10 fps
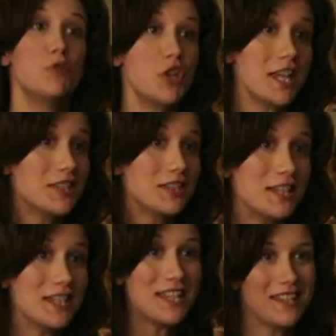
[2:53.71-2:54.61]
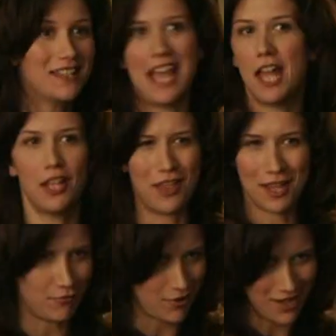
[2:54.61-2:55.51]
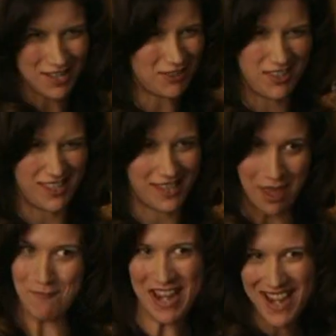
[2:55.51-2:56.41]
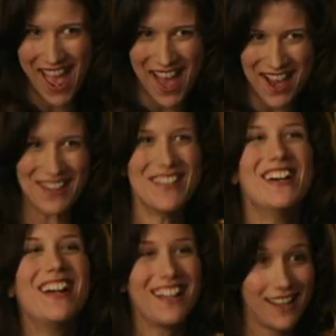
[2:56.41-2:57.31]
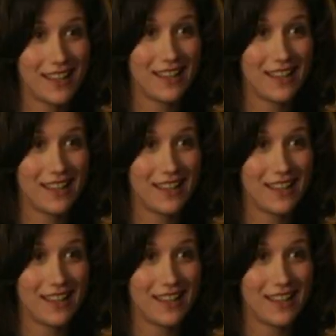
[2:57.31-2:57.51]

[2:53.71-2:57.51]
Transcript: I'm JC. Anything you need, you just let me know. Okay,